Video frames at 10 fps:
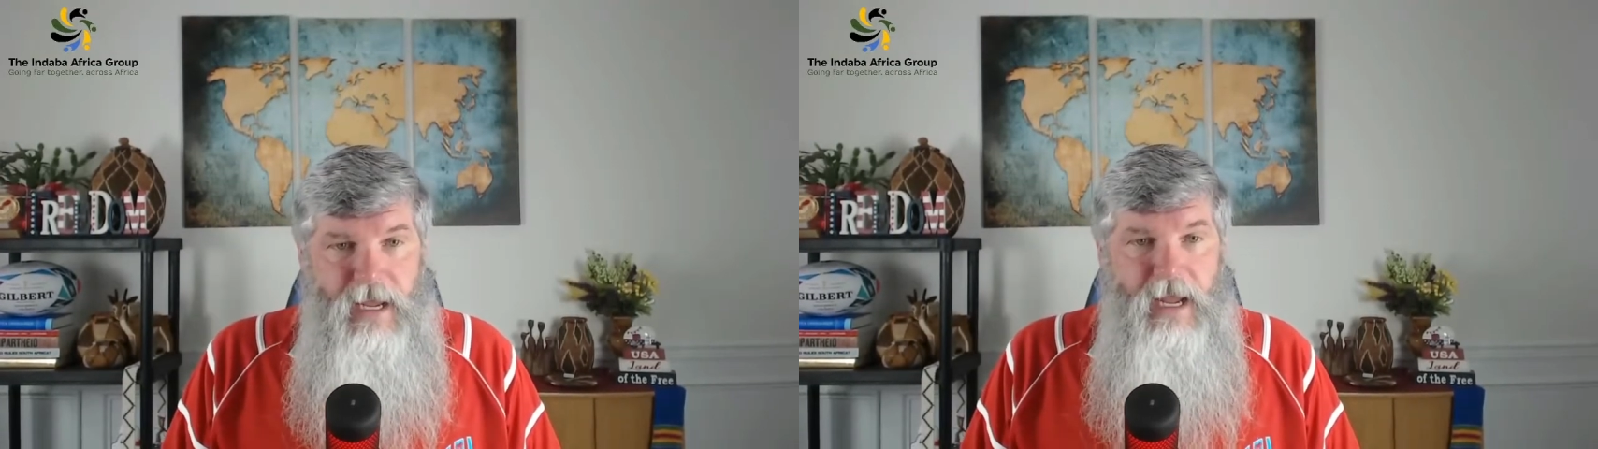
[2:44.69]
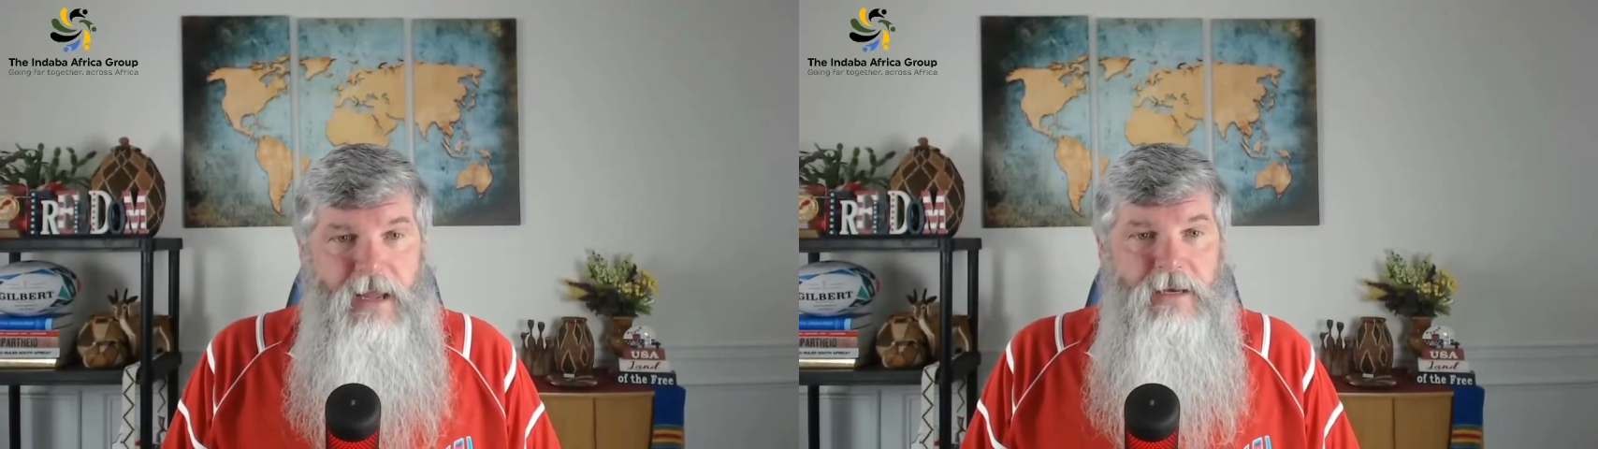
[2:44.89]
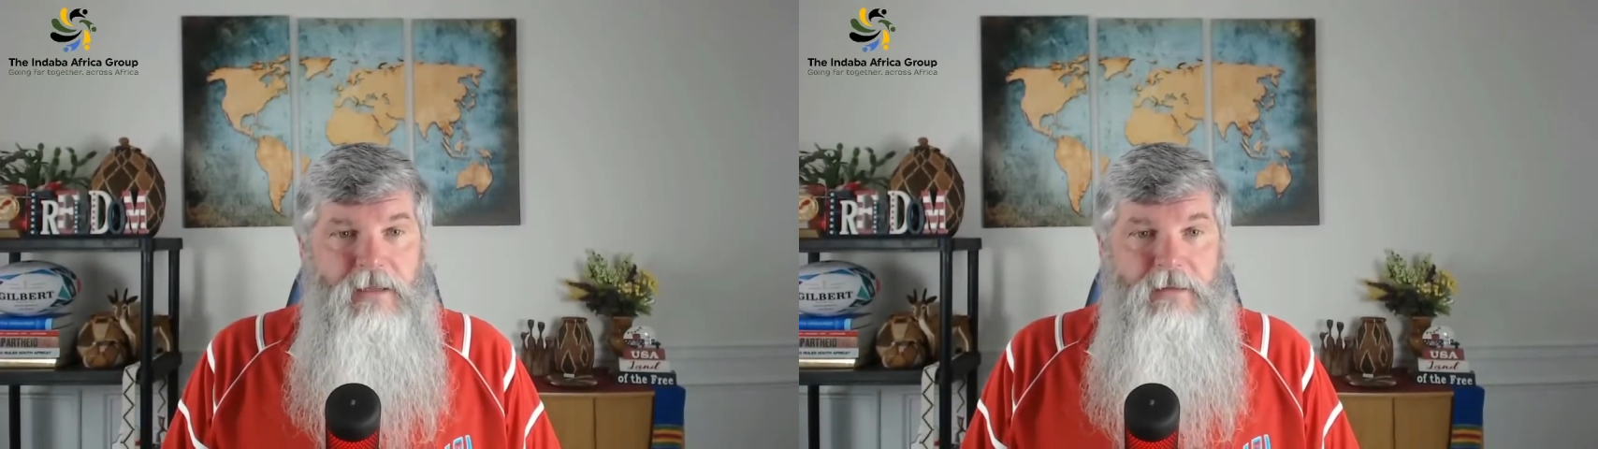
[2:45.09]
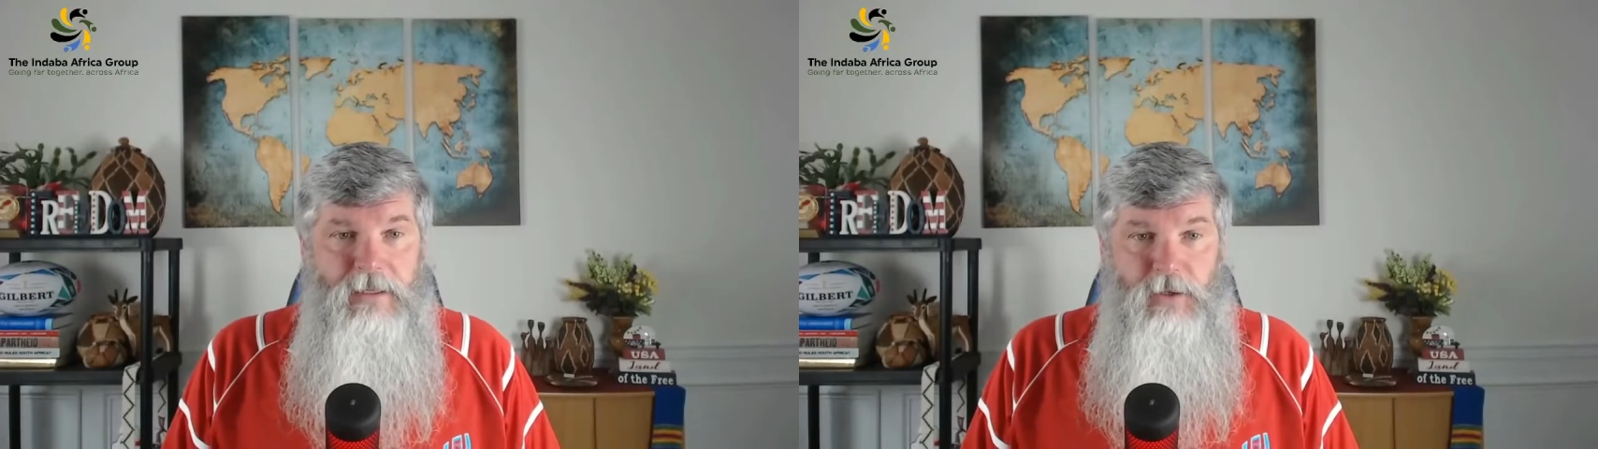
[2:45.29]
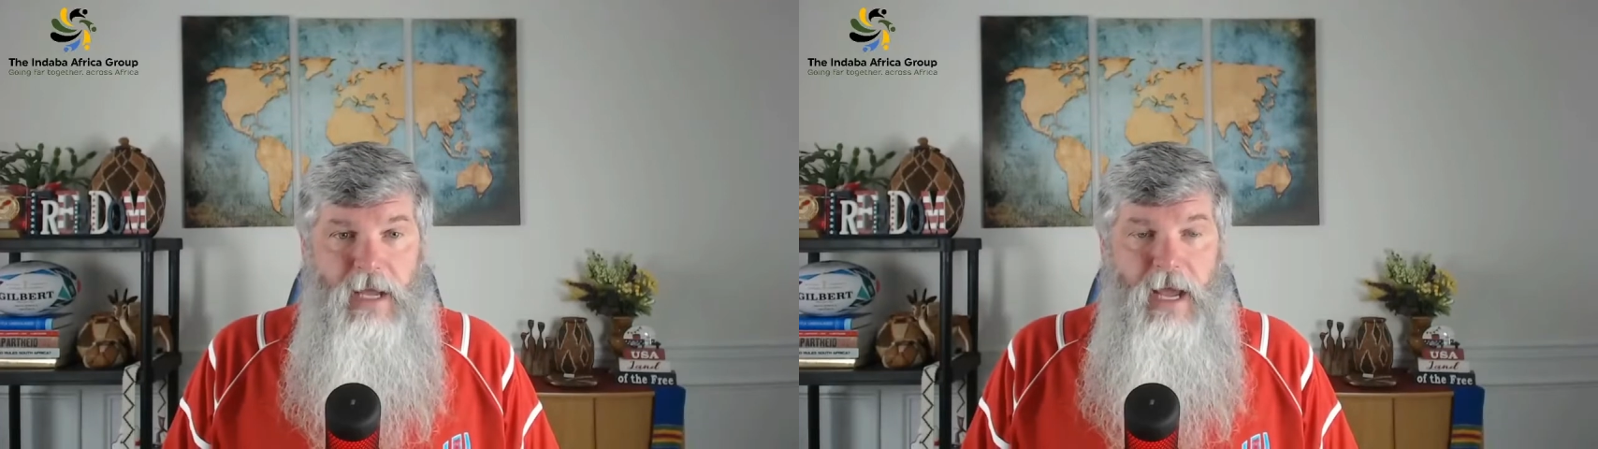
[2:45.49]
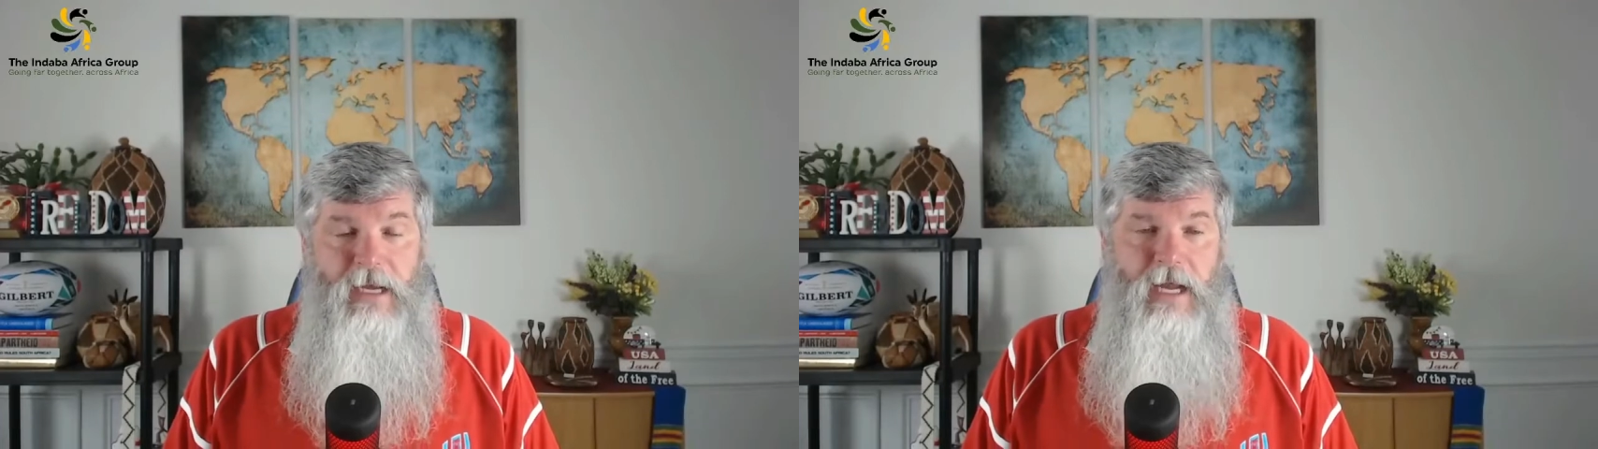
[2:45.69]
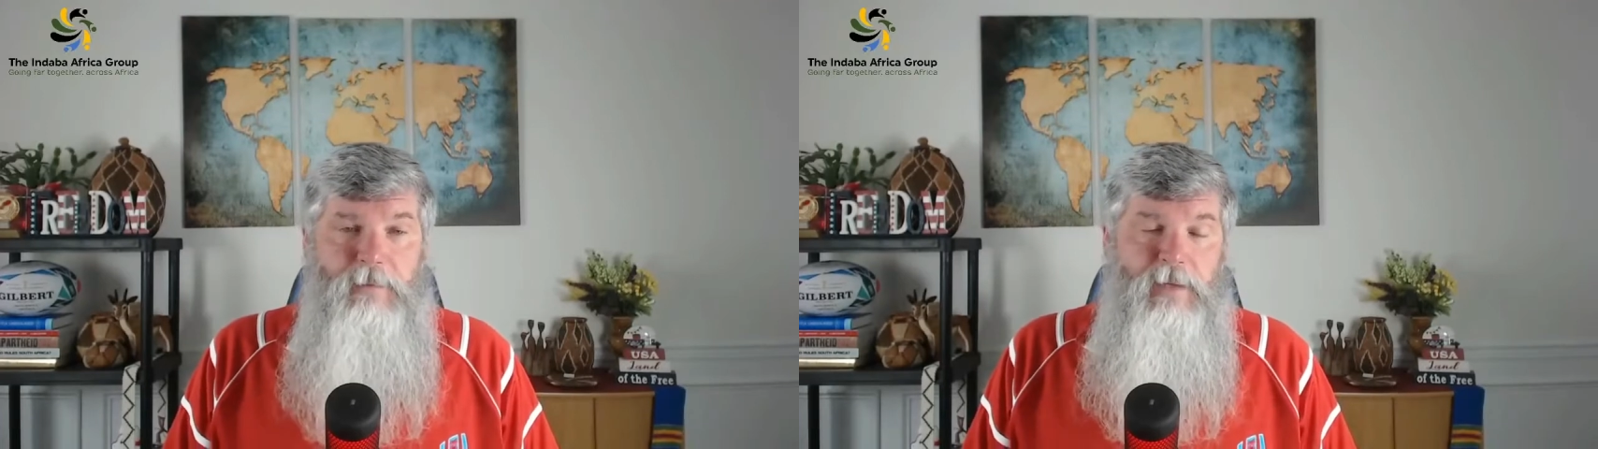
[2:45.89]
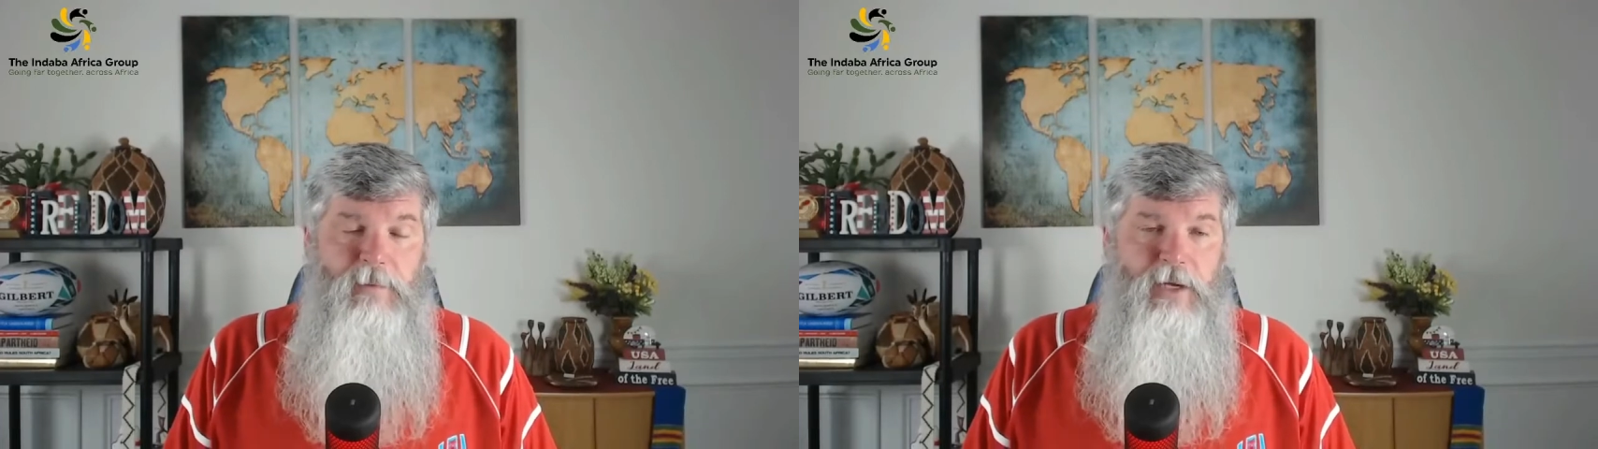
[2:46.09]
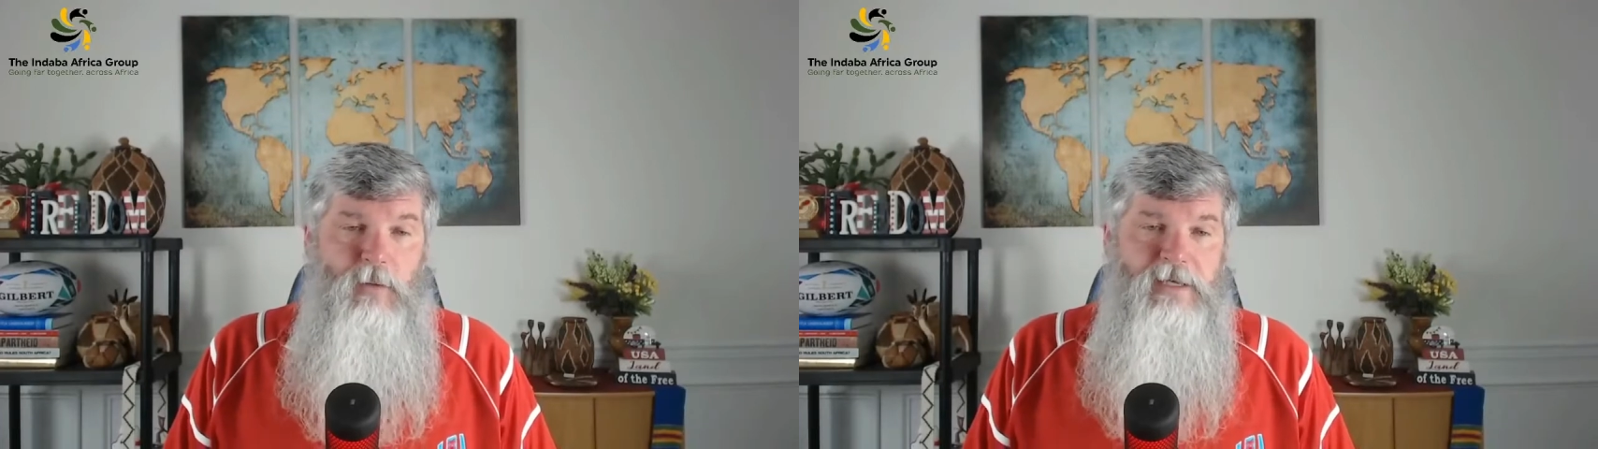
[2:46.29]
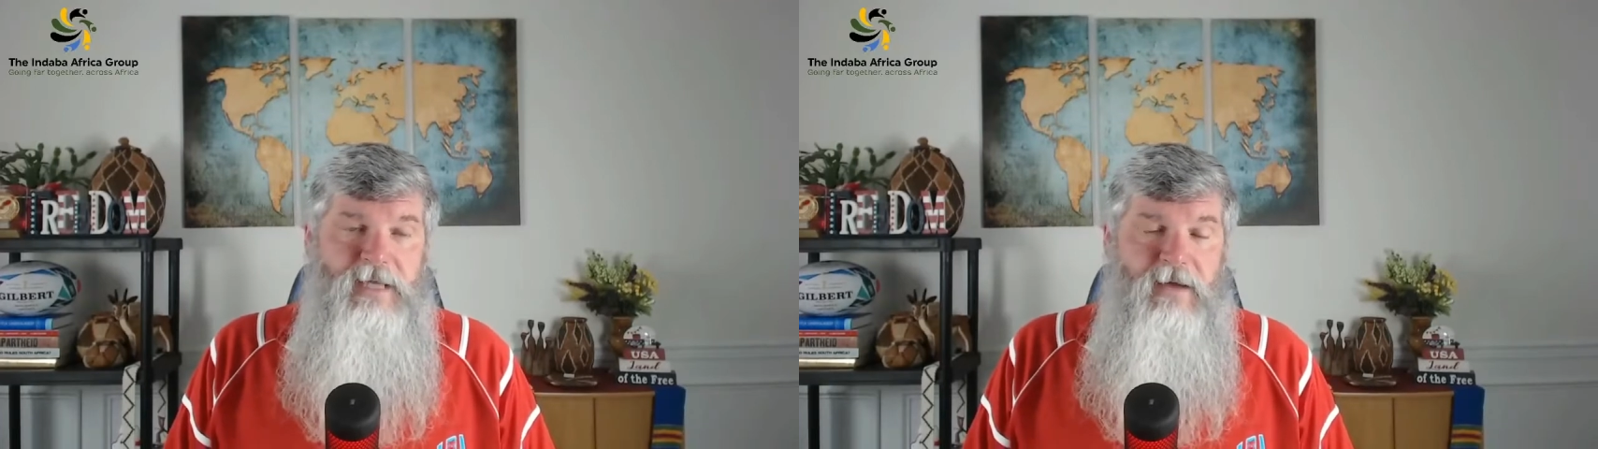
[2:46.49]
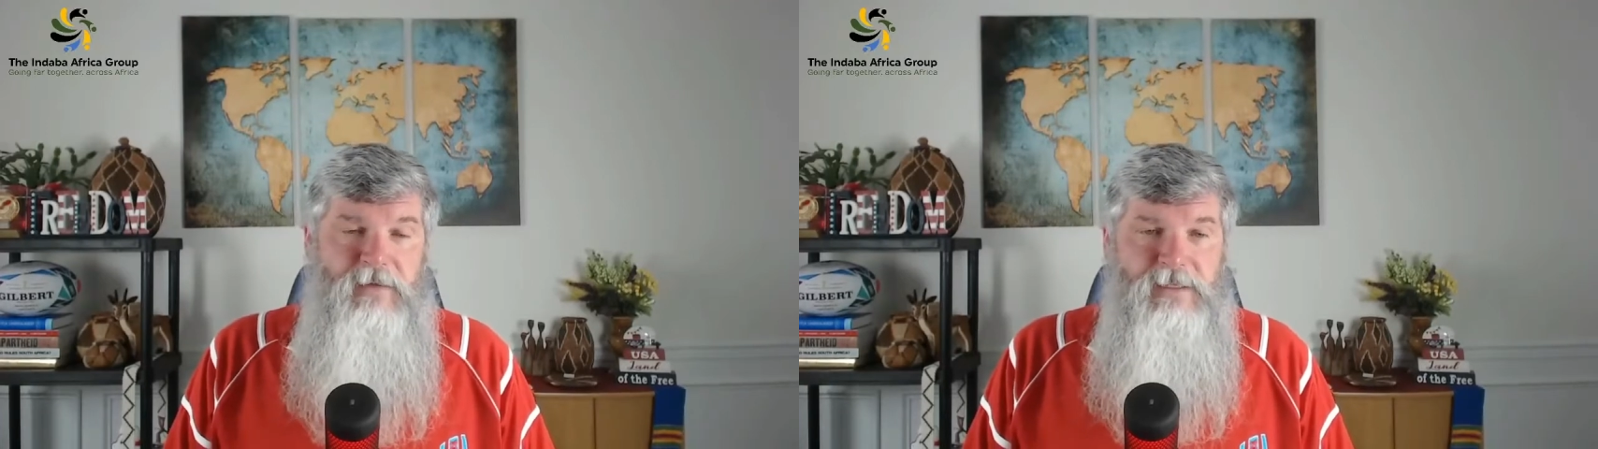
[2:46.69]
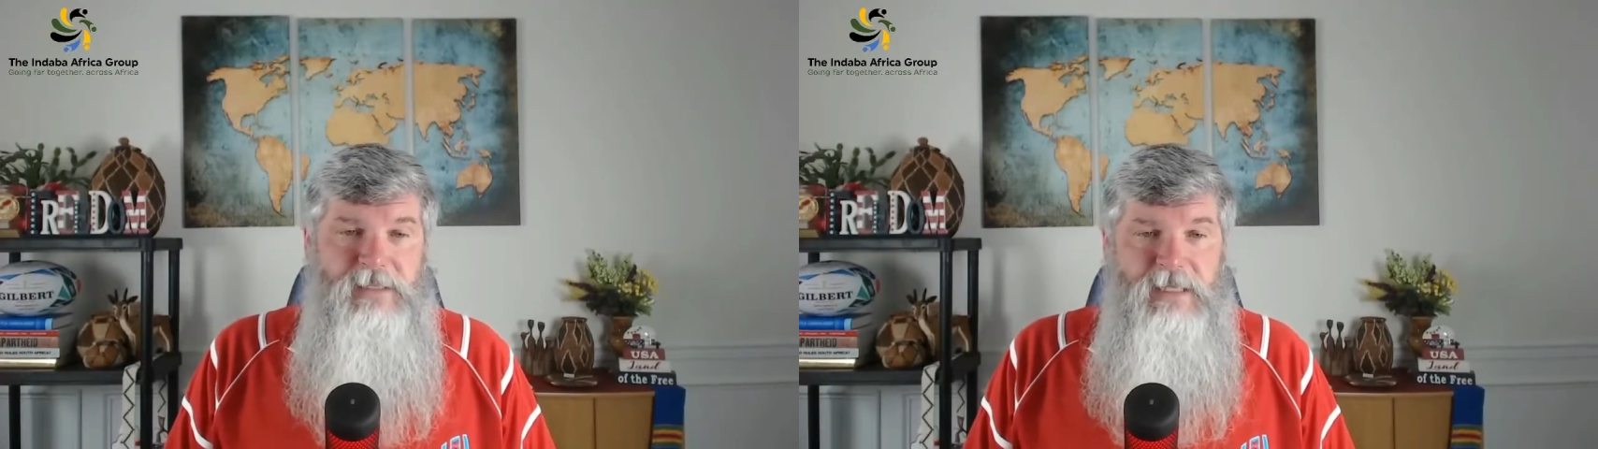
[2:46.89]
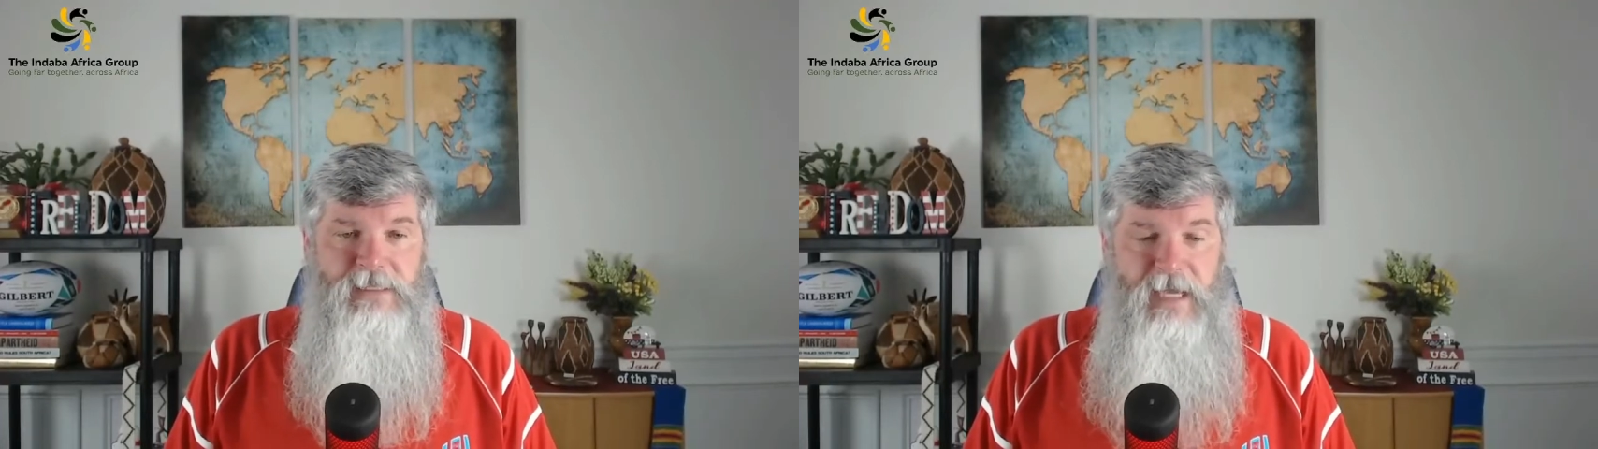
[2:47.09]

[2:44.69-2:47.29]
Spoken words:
and the Economic Community of West African States,